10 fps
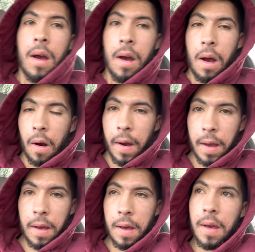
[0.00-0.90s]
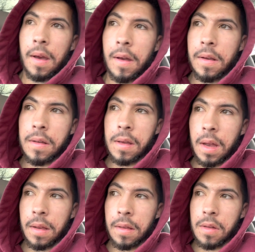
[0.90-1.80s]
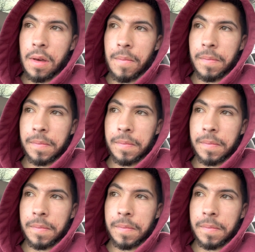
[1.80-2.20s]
All right, just got to the gym.